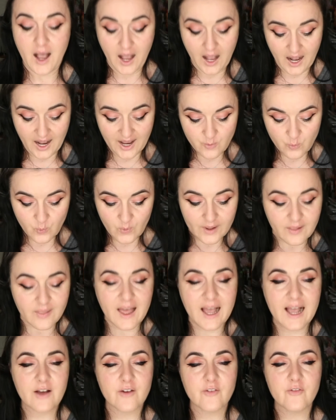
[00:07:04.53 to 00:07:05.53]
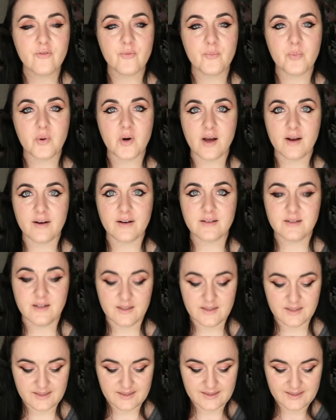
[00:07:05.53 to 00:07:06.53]
I will have products
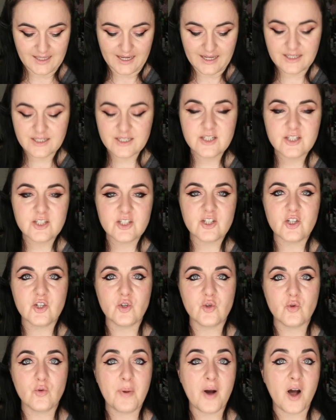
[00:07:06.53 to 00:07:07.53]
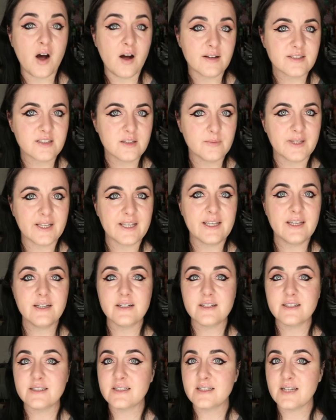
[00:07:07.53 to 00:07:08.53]
on site to possibly
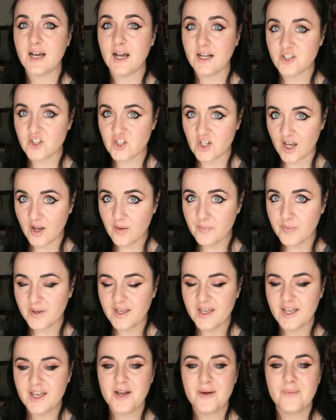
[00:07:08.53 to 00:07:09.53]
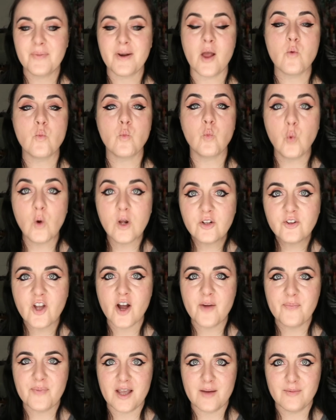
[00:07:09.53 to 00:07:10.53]
touch up, but I will
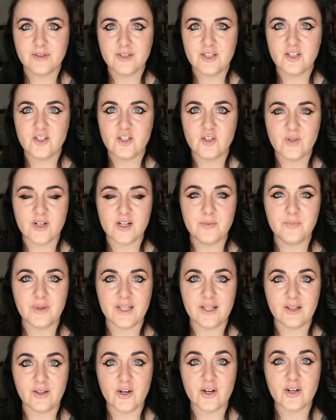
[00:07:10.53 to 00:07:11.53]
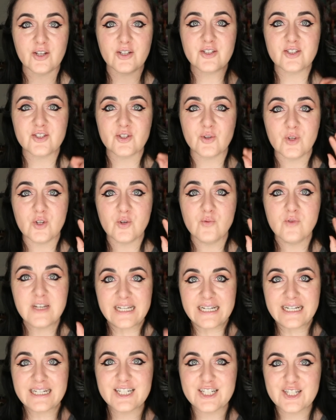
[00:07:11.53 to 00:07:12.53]
not be able to do a complete look. So you
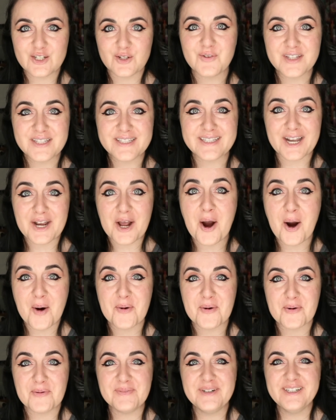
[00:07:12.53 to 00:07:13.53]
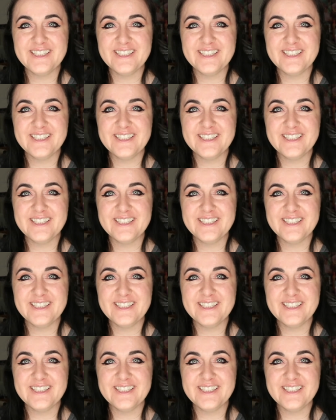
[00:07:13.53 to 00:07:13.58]
need to do this at home.